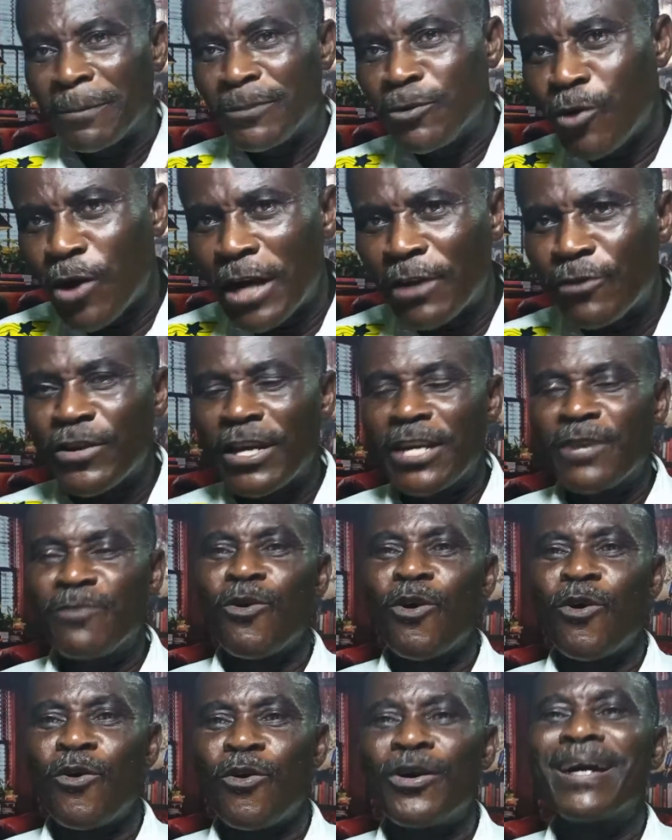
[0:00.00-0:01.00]
go and trade
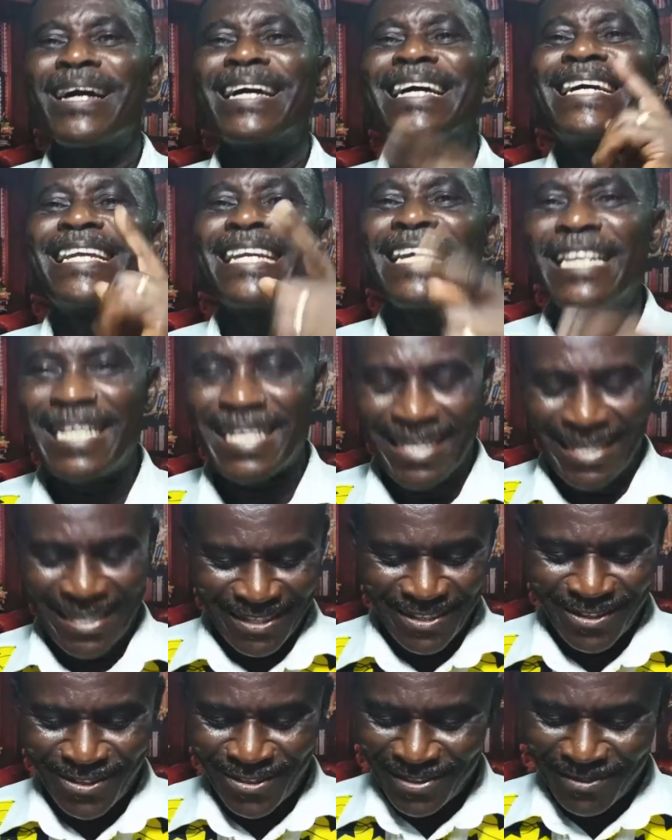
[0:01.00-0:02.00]
more. Greed.
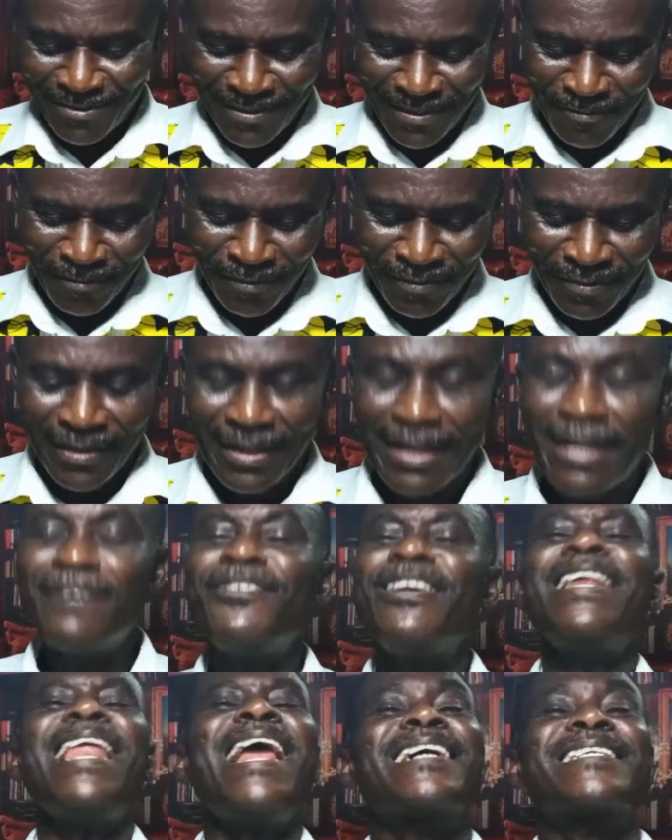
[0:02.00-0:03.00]

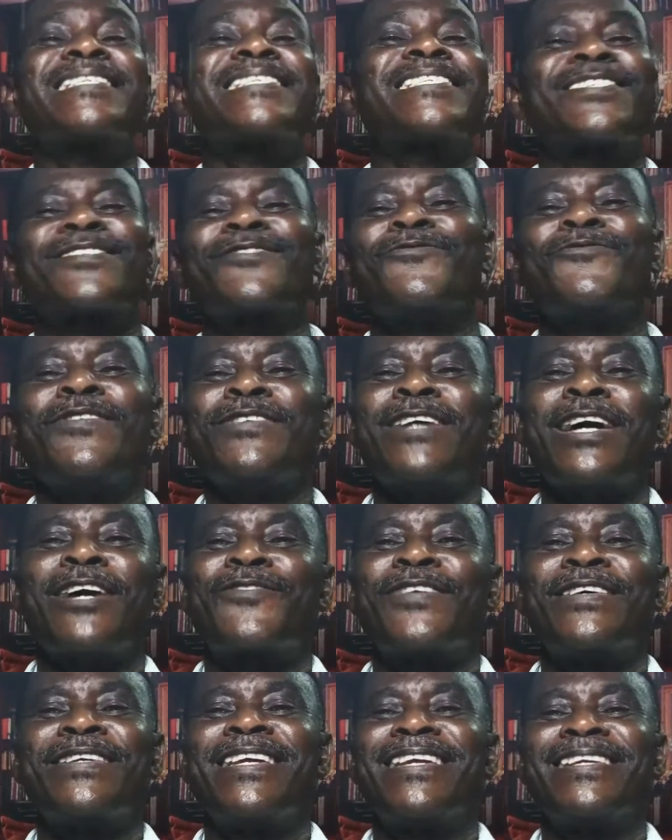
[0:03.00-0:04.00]
Relax when you are
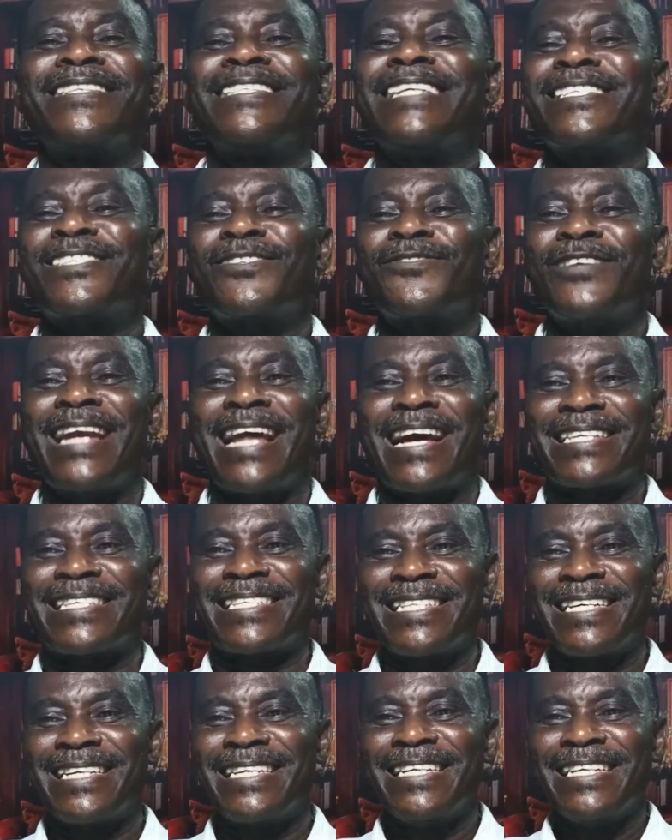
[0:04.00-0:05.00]
trading. Just
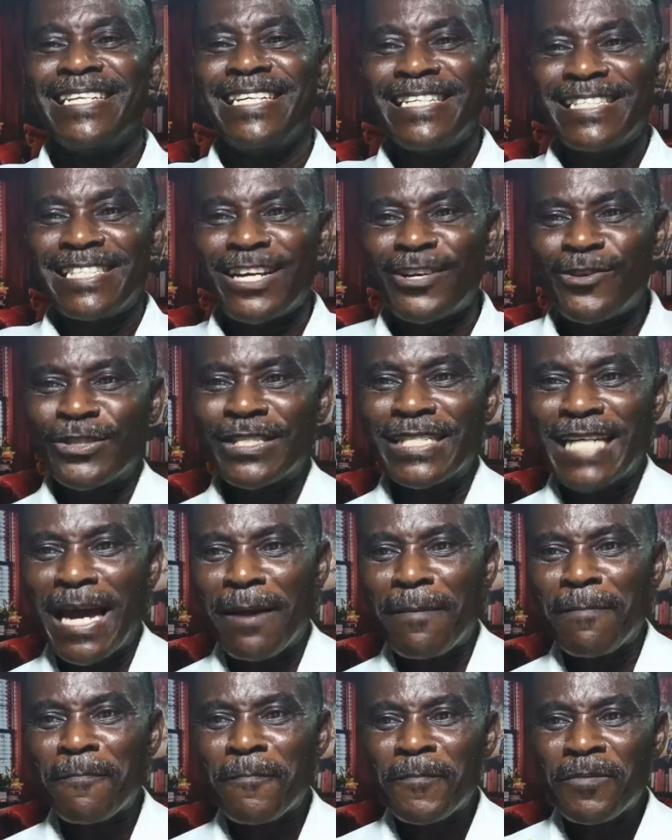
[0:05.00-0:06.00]
relax. Take your
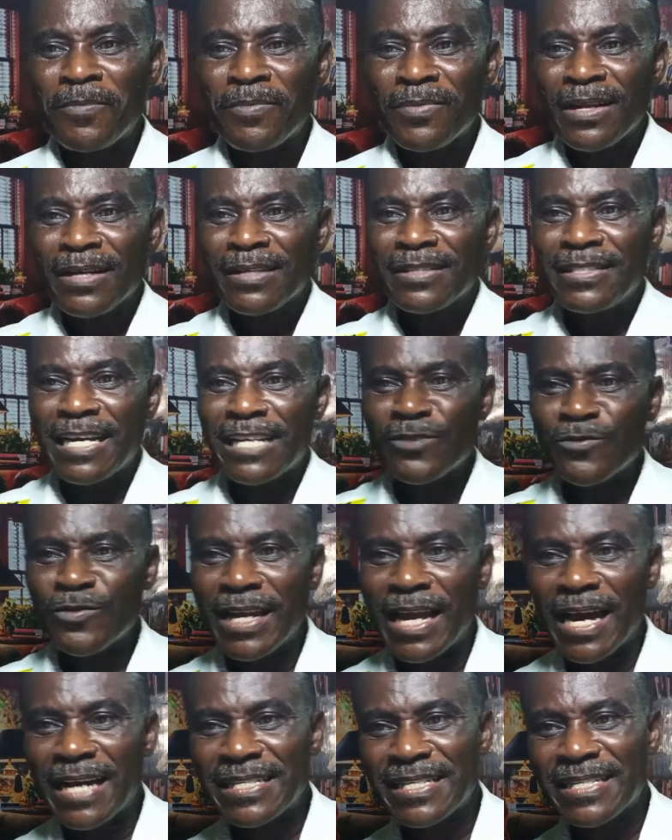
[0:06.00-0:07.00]
time. Just
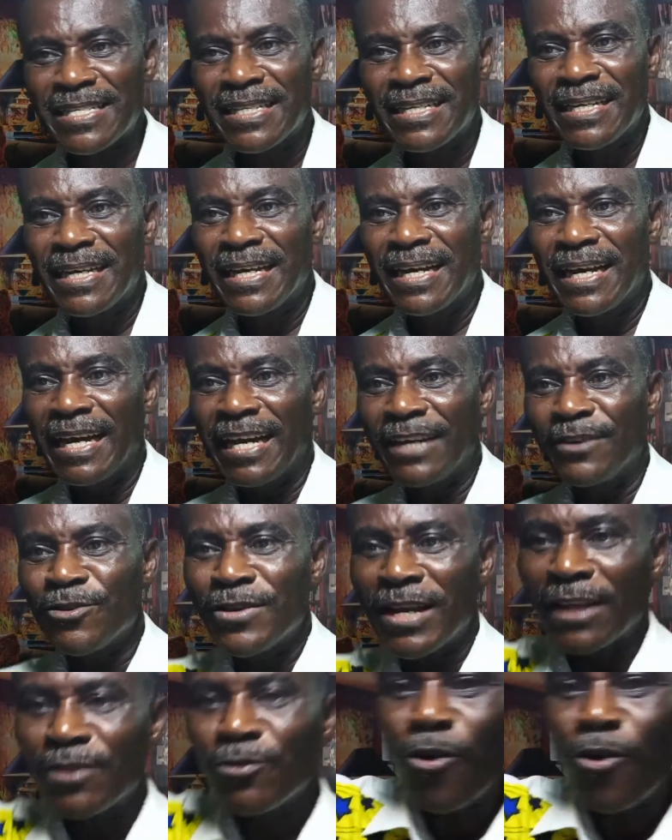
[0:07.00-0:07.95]
relax and know that